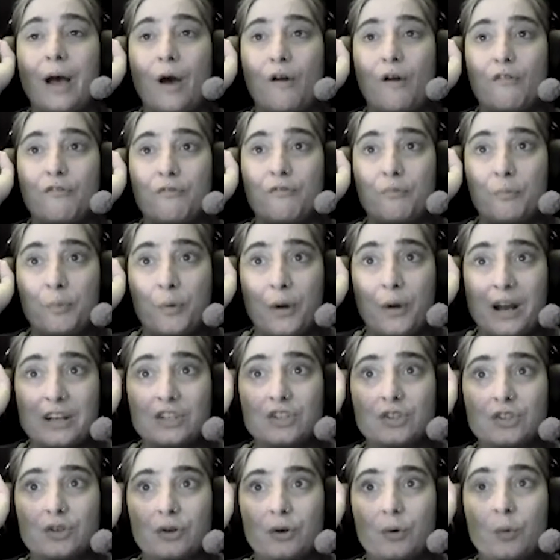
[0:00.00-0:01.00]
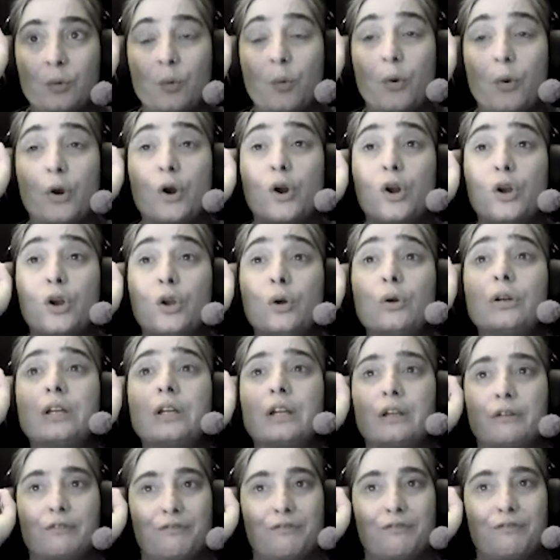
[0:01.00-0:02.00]
of pressure we're
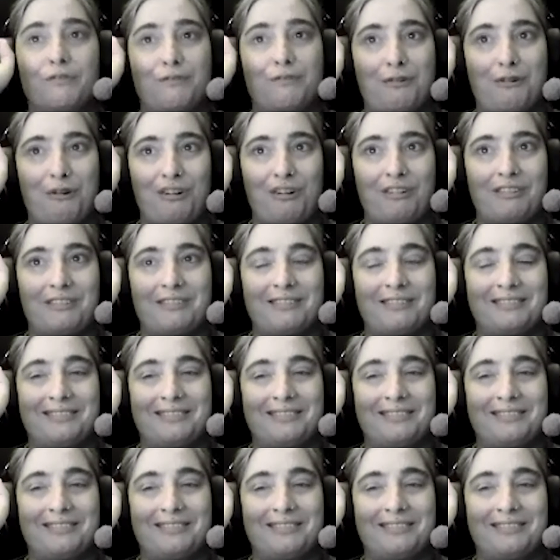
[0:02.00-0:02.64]
looking for